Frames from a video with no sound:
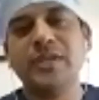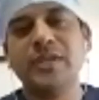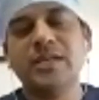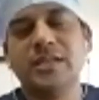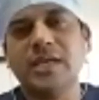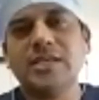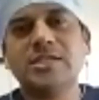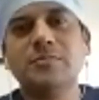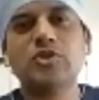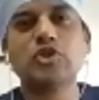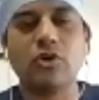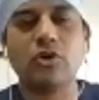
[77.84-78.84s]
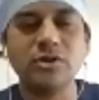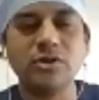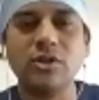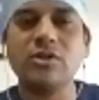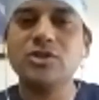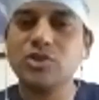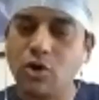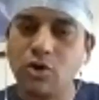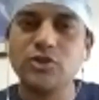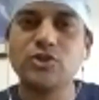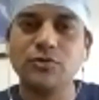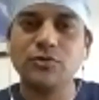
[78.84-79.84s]
There are some solid organs
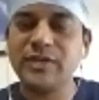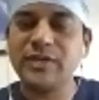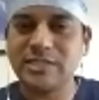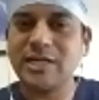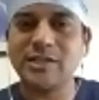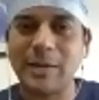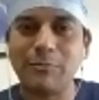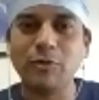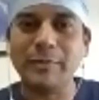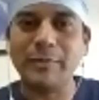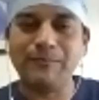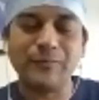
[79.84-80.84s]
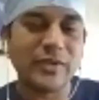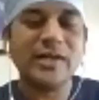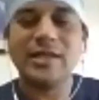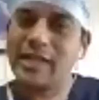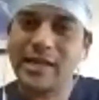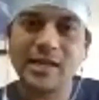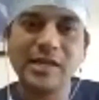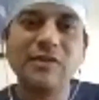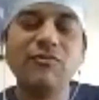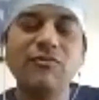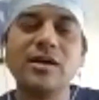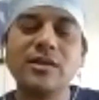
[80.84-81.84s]
also inside the abdomen, like
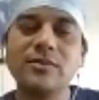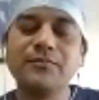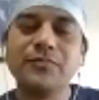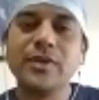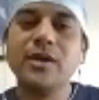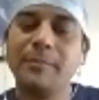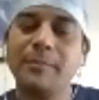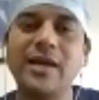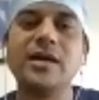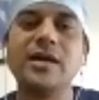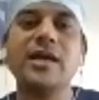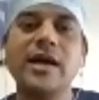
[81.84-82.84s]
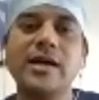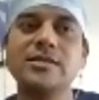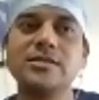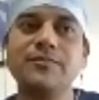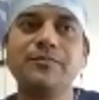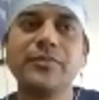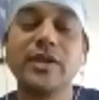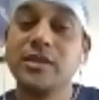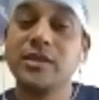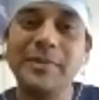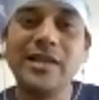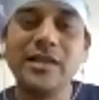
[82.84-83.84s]
liver, pancreas,
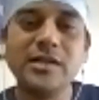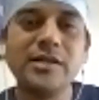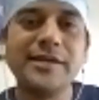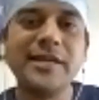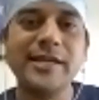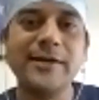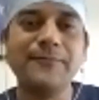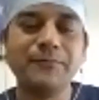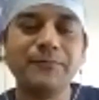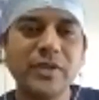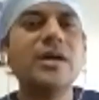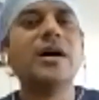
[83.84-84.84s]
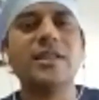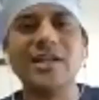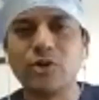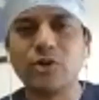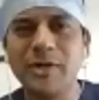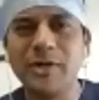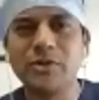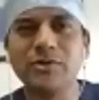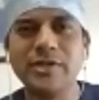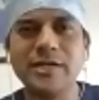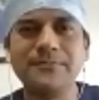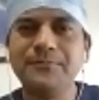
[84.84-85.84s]
the biliary tree,
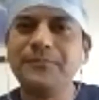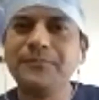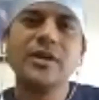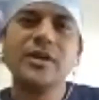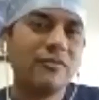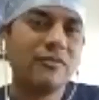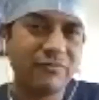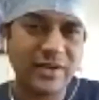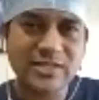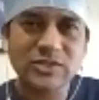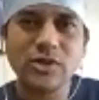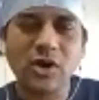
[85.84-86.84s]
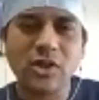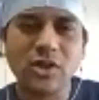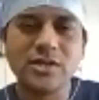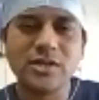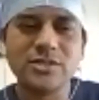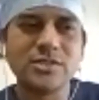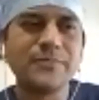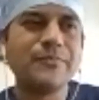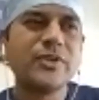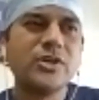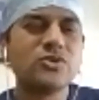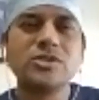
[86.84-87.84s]
retroperitoneum, vascular organs,
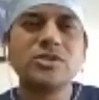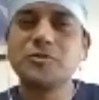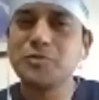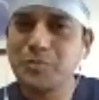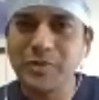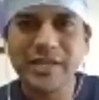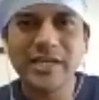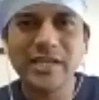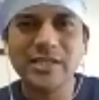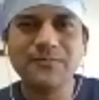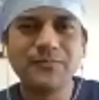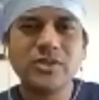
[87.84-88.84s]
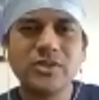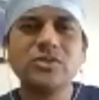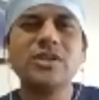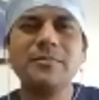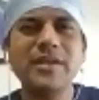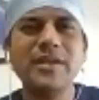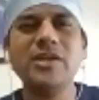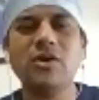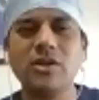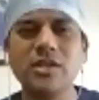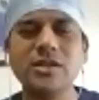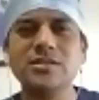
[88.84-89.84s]
so spleen. So there are many
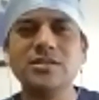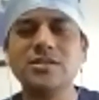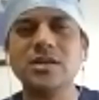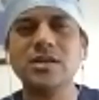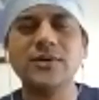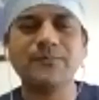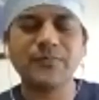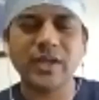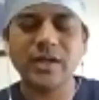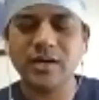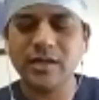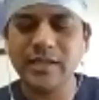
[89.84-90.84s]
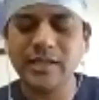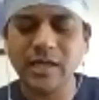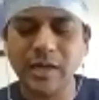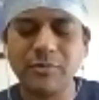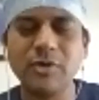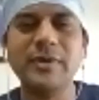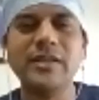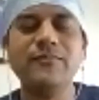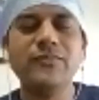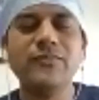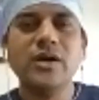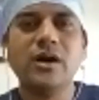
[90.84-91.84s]
organs in the
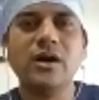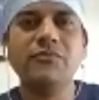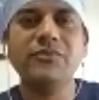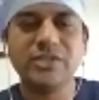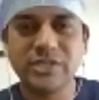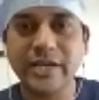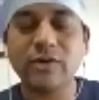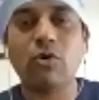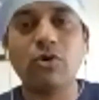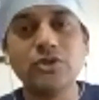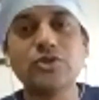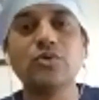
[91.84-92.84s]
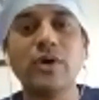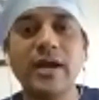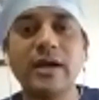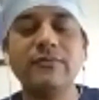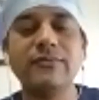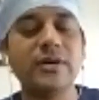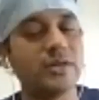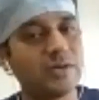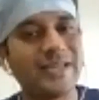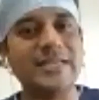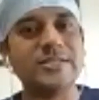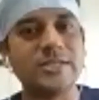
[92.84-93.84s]
abdomen which can also have
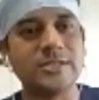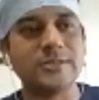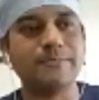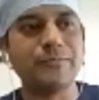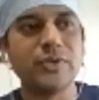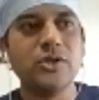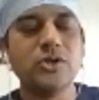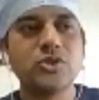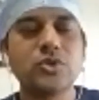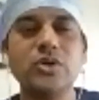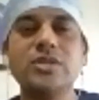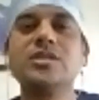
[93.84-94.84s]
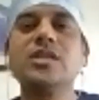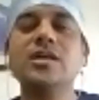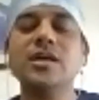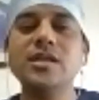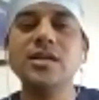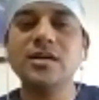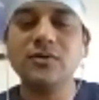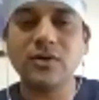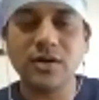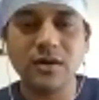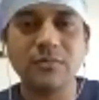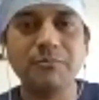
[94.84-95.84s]
cancers. So it's a really
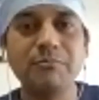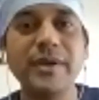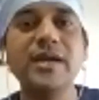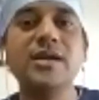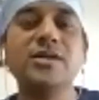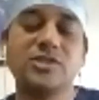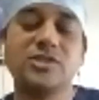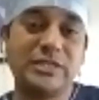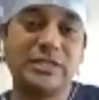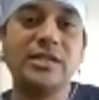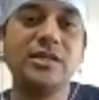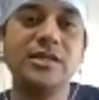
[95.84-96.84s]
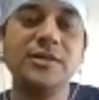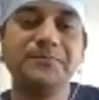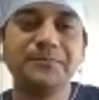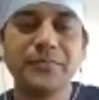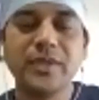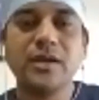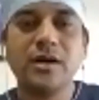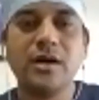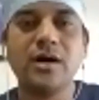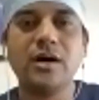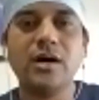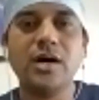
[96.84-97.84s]
a big specialty
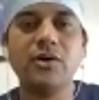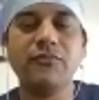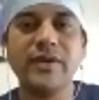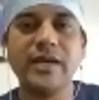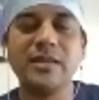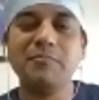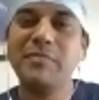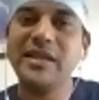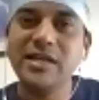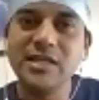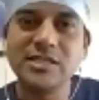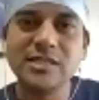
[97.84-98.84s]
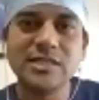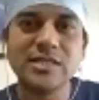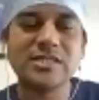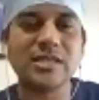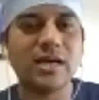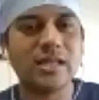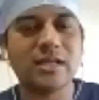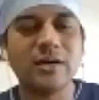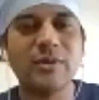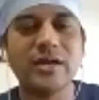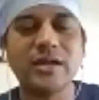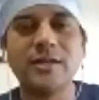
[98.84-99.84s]
where many diseases are
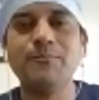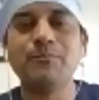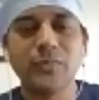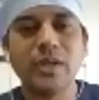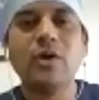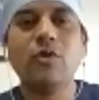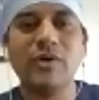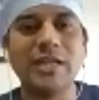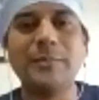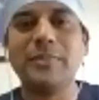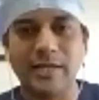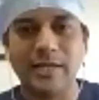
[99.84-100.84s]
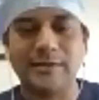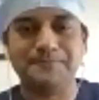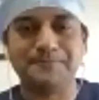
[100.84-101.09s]
come under one umbrella.